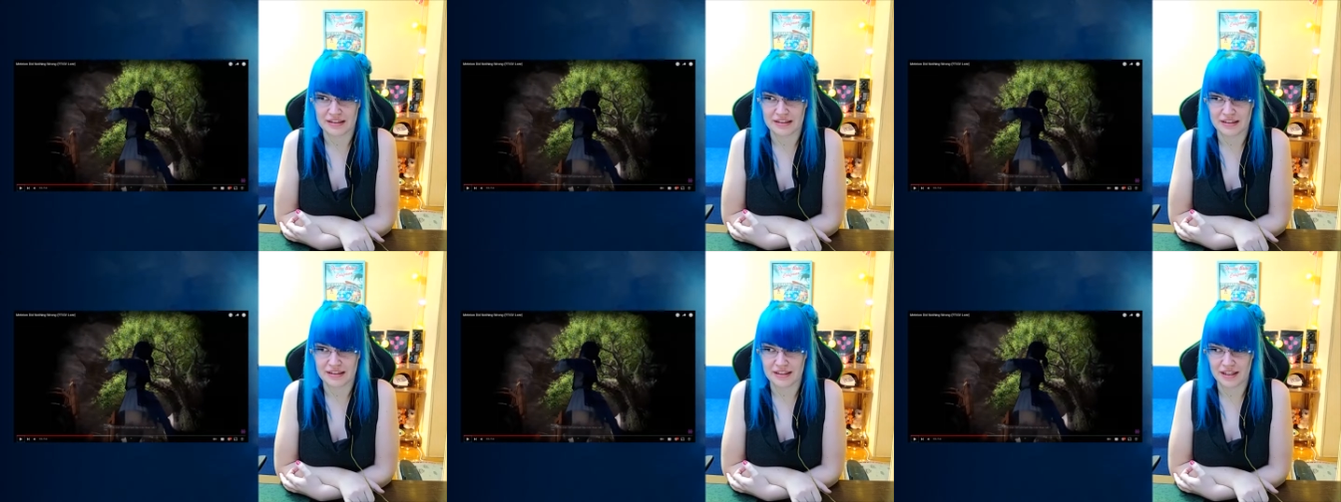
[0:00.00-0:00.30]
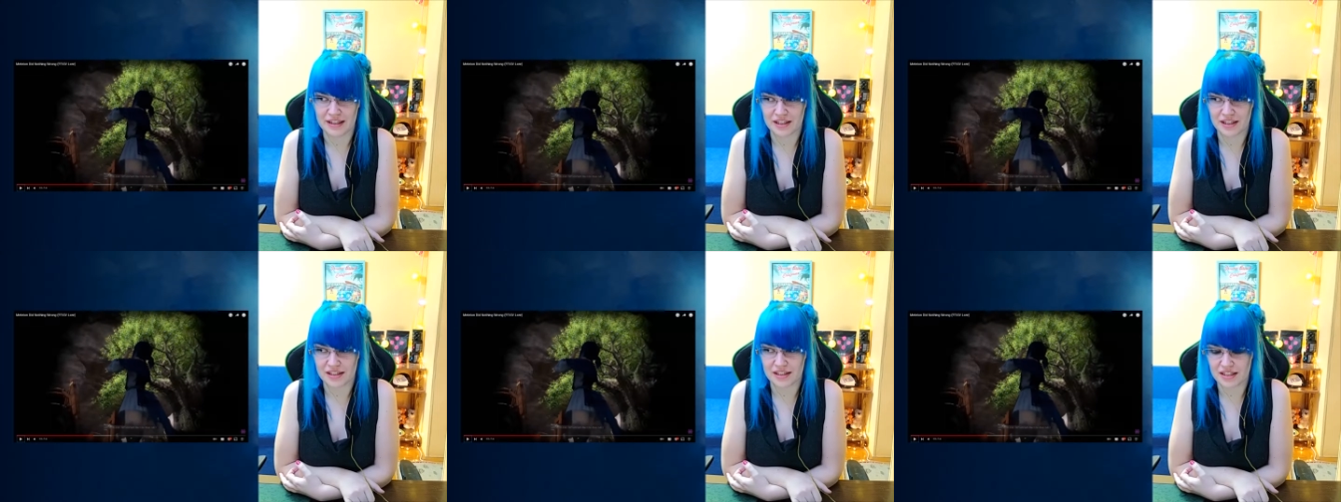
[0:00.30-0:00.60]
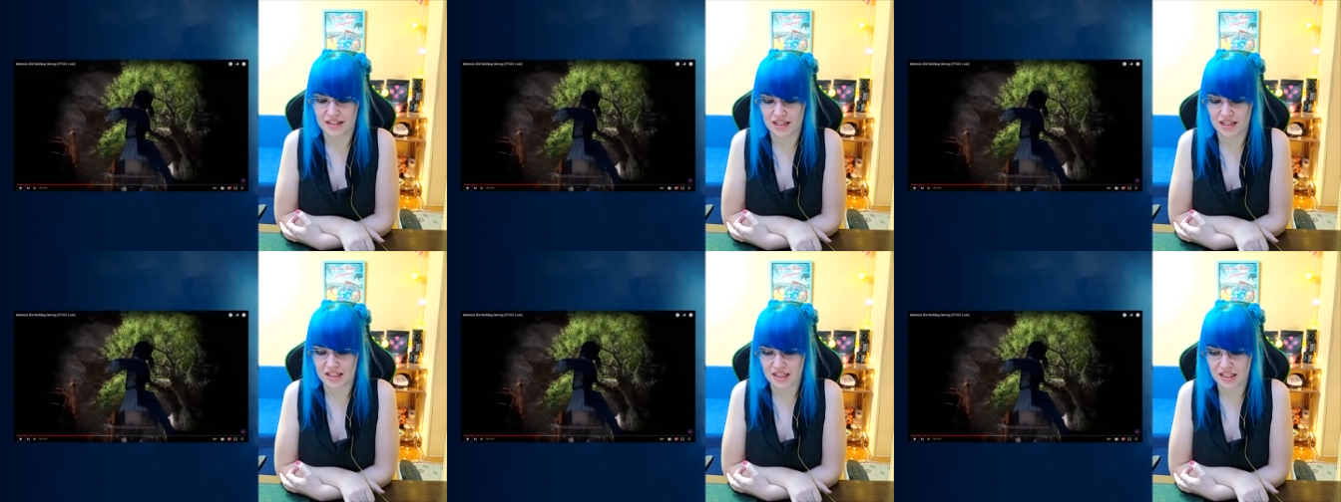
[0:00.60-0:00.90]
and
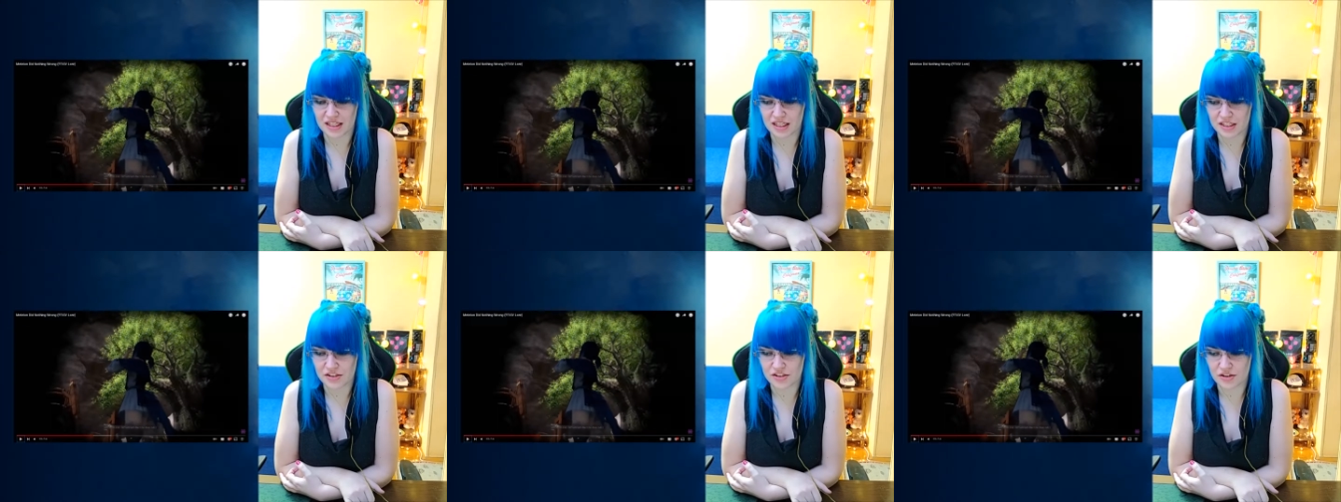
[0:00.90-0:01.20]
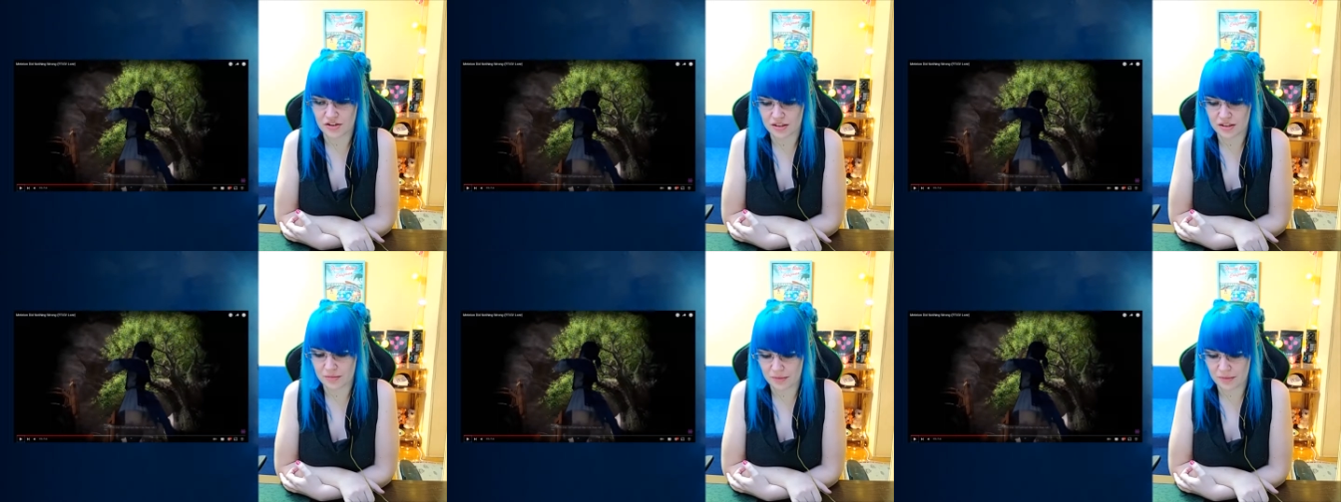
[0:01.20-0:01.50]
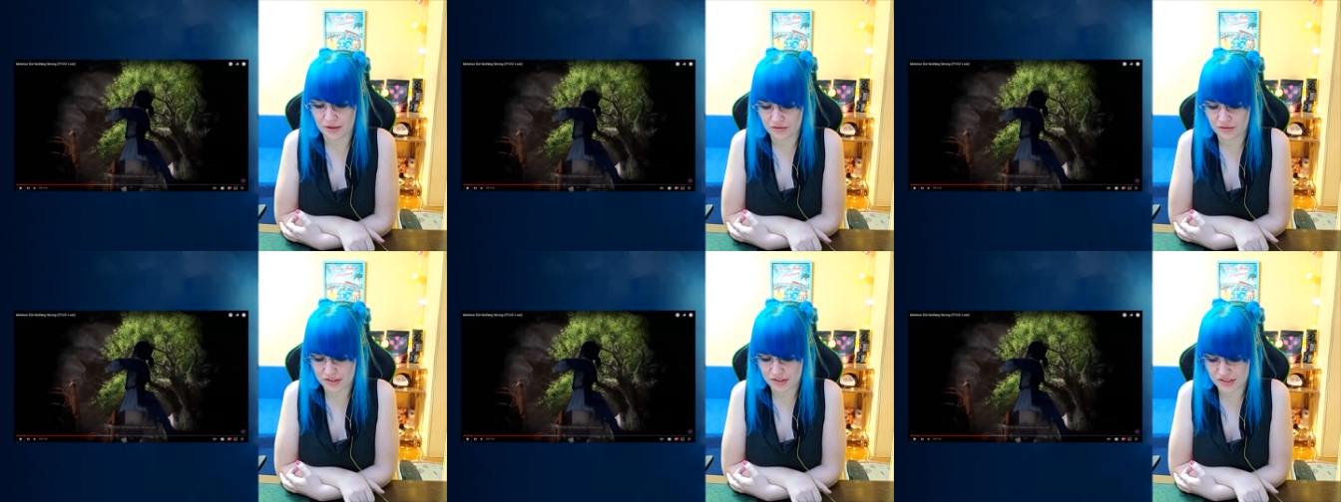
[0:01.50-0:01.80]
I think I talked
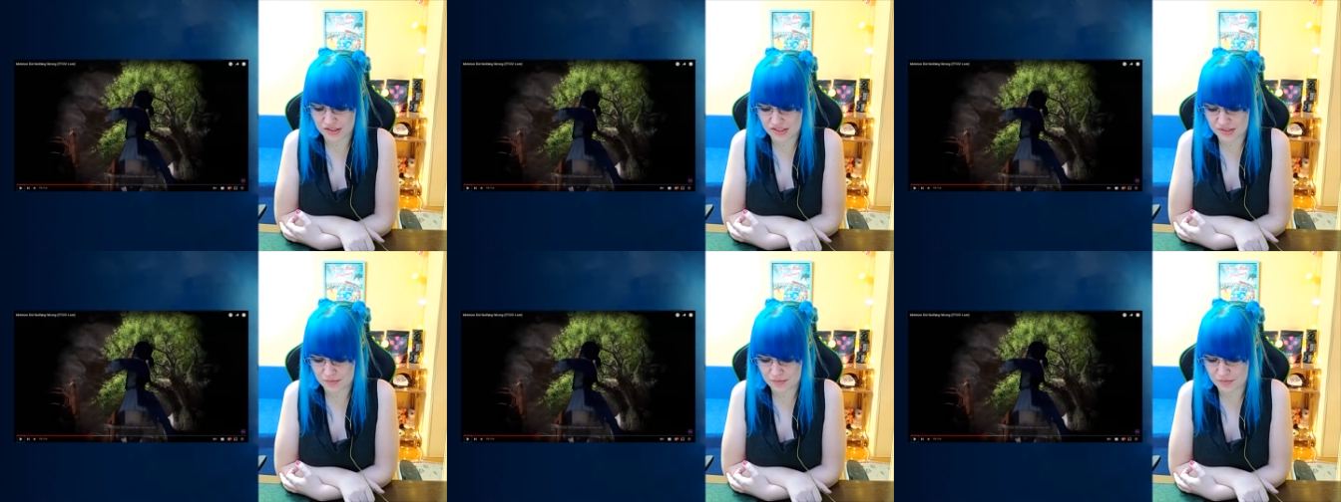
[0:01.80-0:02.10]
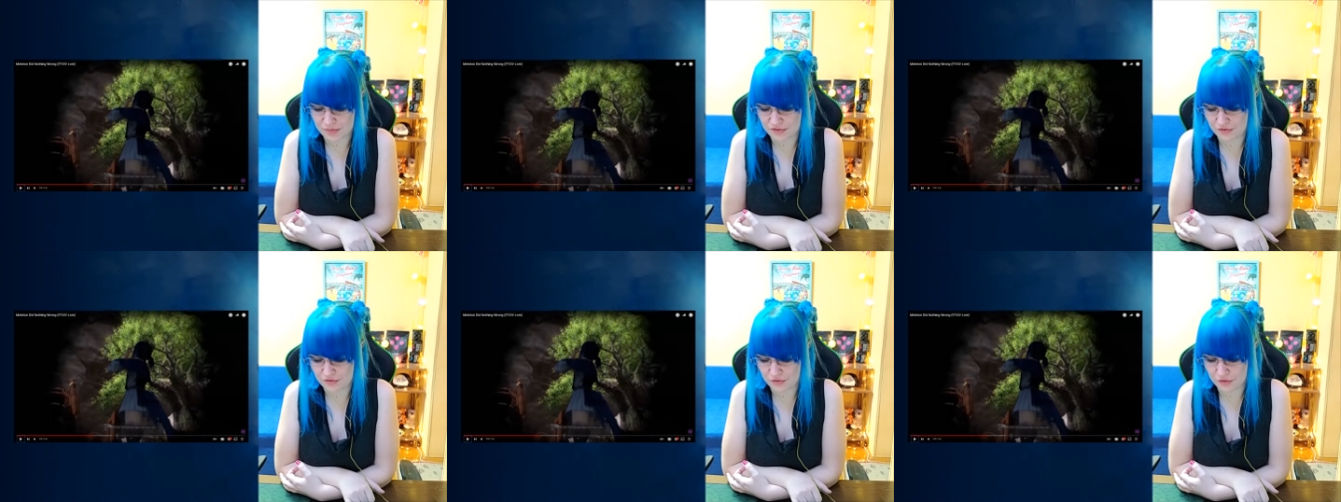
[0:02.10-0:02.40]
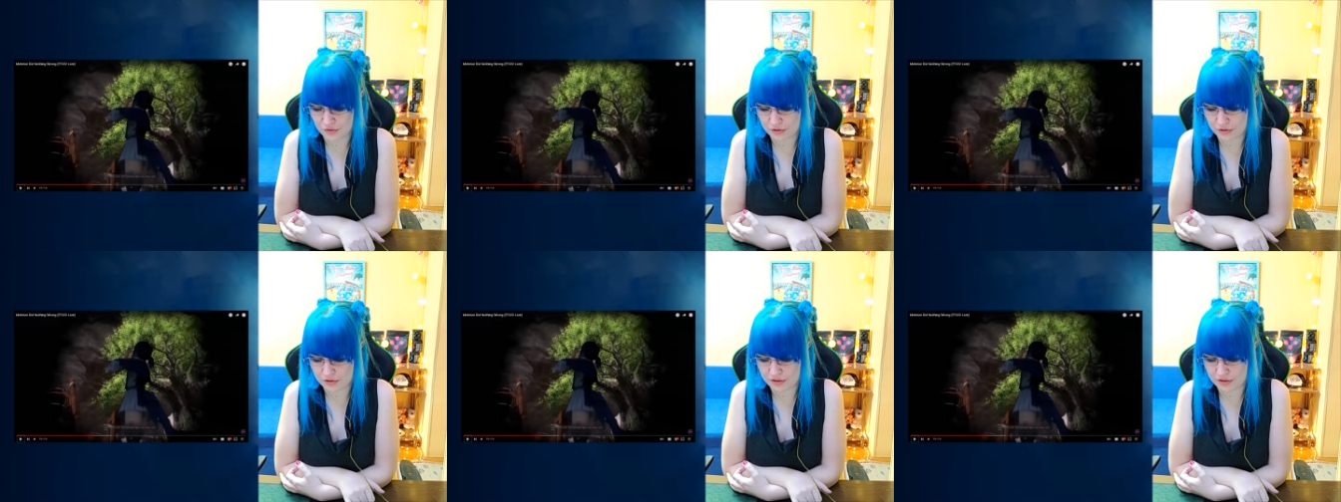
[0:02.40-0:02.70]
about this
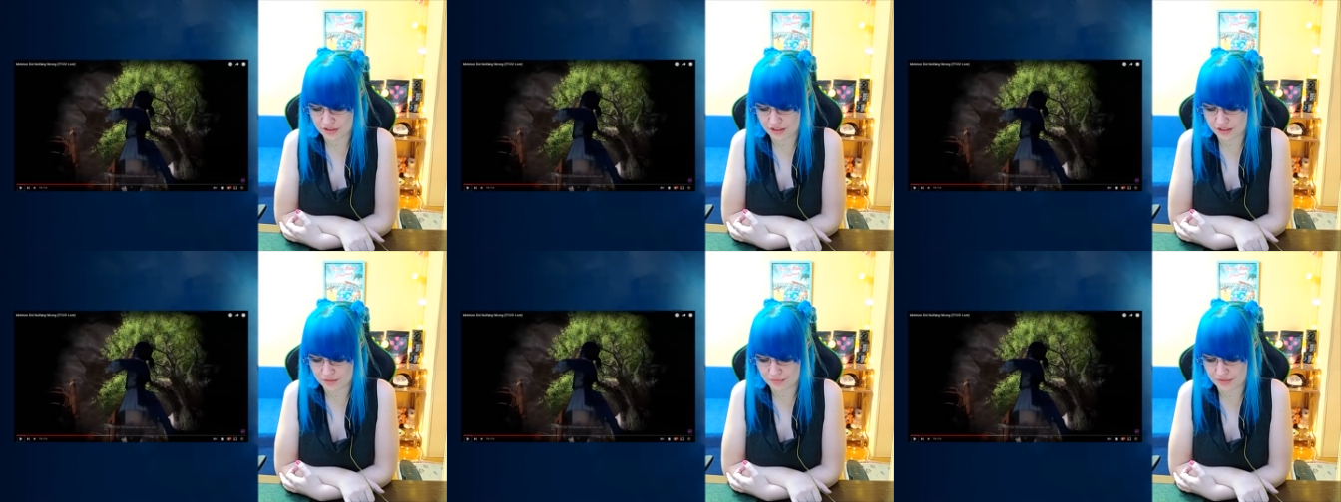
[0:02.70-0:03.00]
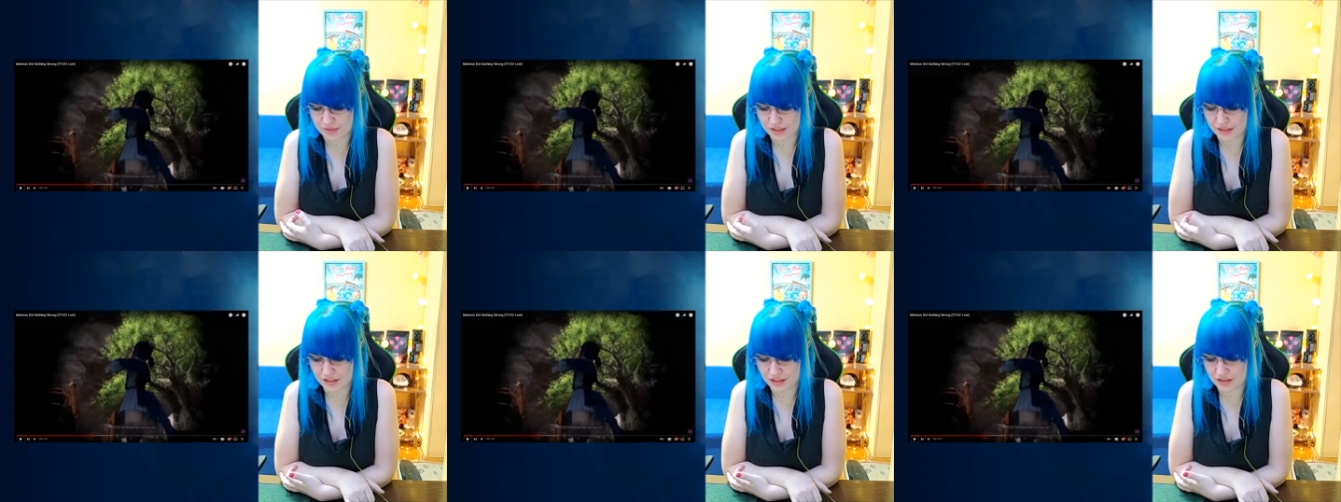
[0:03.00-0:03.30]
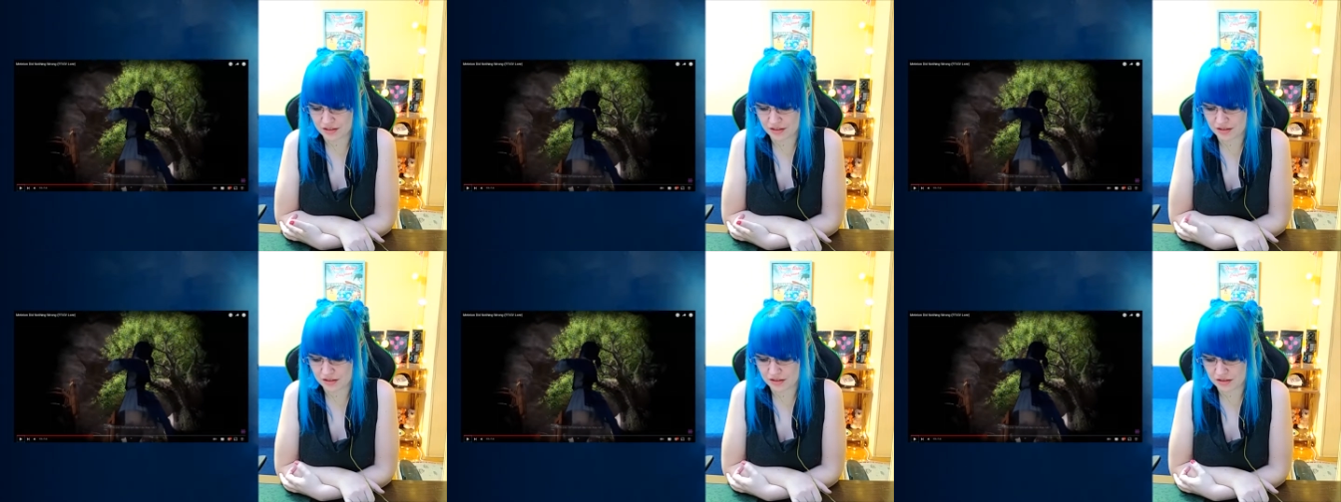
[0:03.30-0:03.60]
before in my
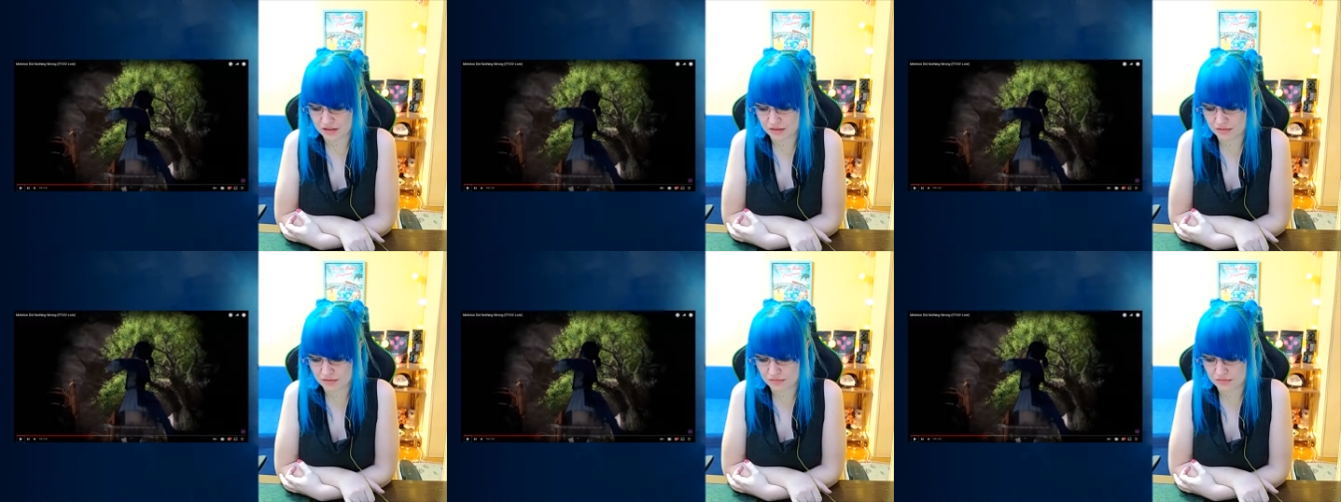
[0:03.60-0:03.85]
uh,